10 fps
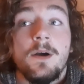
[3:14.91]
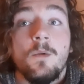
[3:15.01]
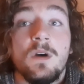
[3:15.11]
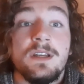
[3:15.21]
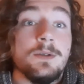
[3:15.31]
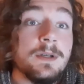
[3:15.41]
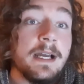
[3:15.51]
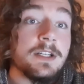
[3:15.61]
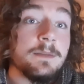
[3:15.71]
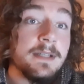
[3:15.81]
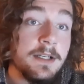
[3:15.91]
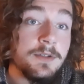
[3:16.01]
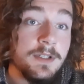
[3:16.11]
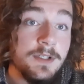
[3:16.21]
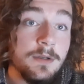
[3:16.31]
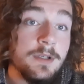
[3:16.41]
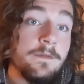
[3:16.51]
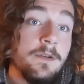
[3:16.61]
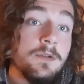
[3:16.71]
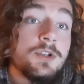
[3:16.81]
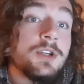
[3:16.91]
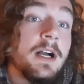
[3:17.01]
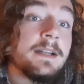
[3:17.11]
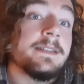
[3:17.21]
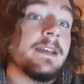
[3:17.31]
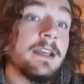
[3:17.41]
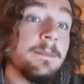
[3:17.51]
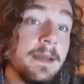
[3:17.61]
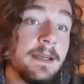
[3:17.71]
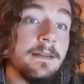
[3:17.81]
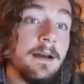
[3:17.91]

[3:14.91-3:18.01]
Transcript: what you could actually potentially do in your future shots that can make